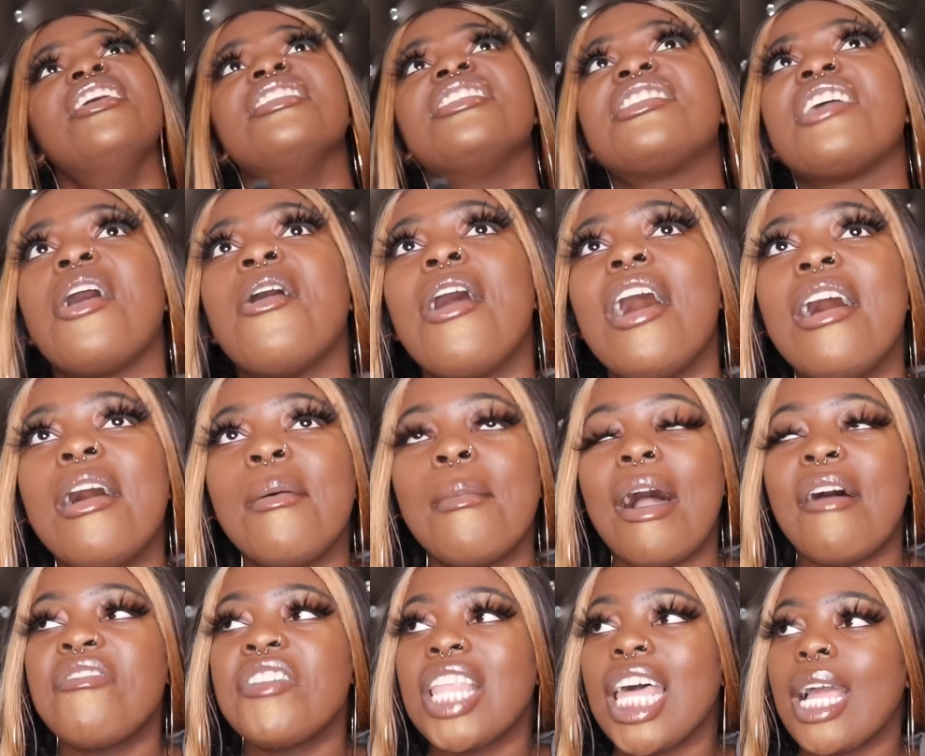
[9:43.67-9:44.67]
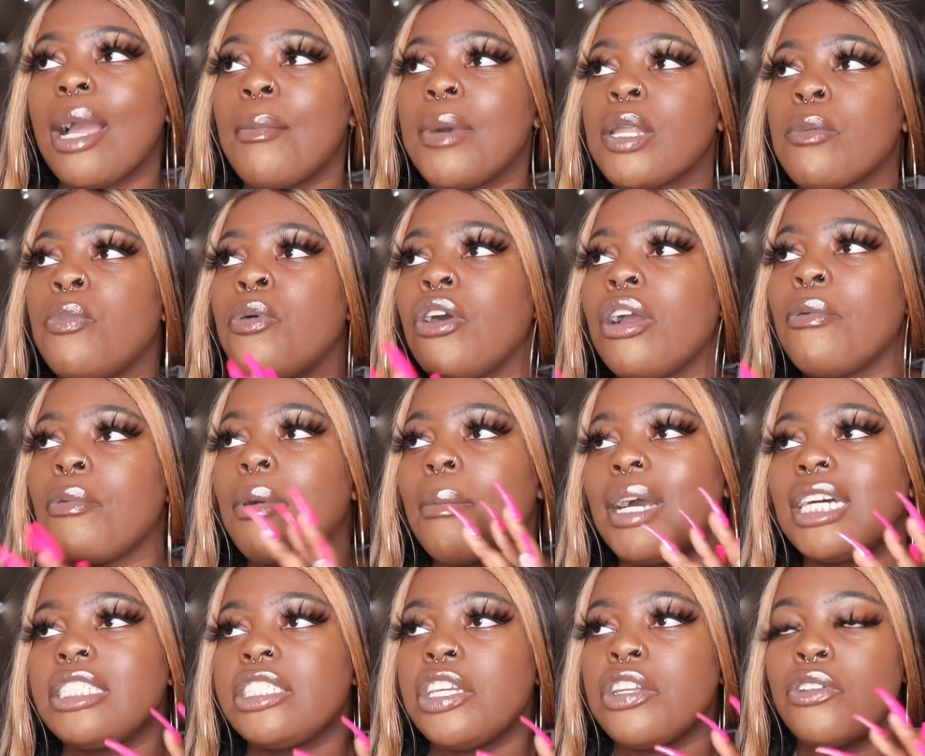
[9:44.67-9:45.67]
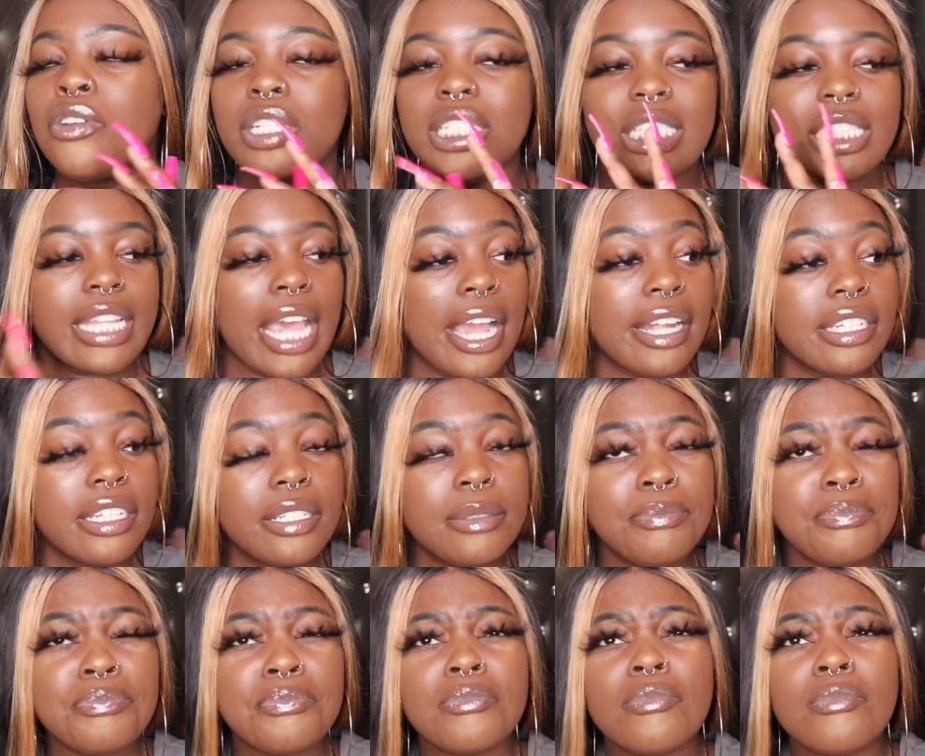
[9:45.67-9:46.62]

so um, I feel like I'm at a point where my channel is stagnant